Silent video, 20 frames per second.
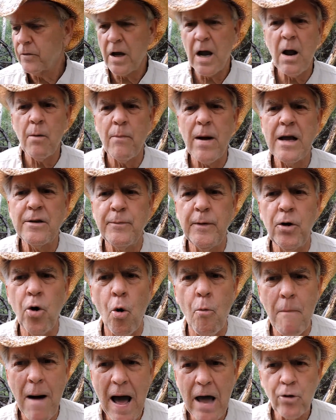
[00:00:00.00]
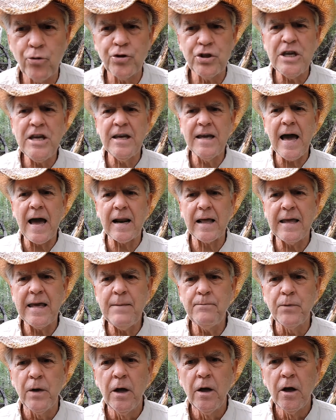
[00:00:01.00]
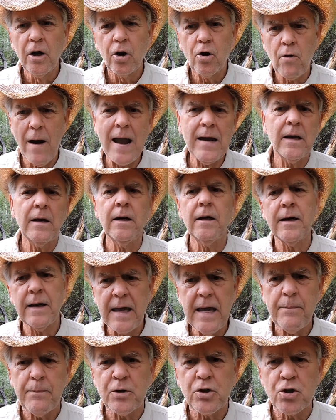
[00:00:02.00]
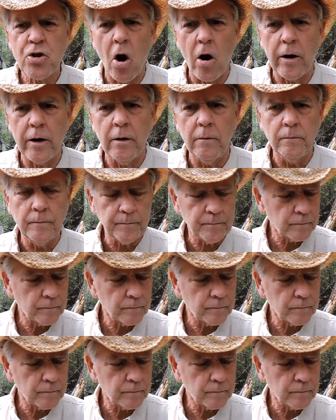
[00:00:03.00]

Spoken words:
Kind of reminds me of an old Model T. You got to keep cranking it, keep it started.